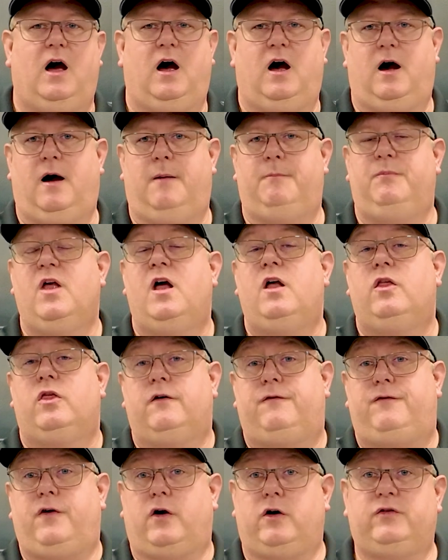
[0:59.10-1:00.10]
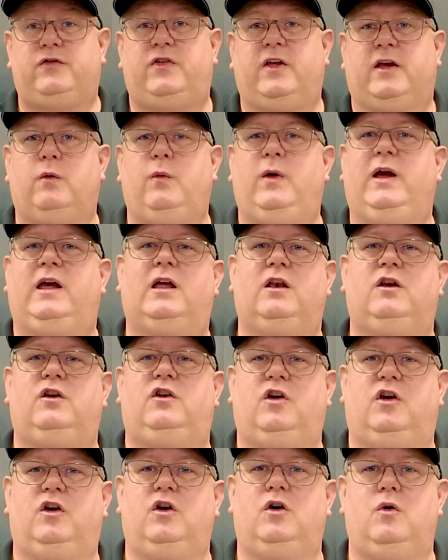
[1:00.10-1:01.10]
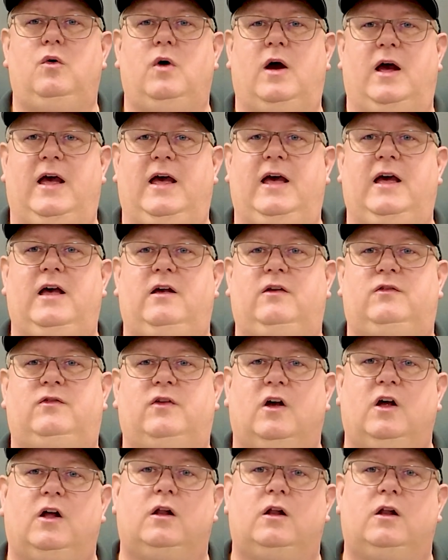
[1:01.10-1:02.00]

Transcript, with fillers: Um, the first thing we can do is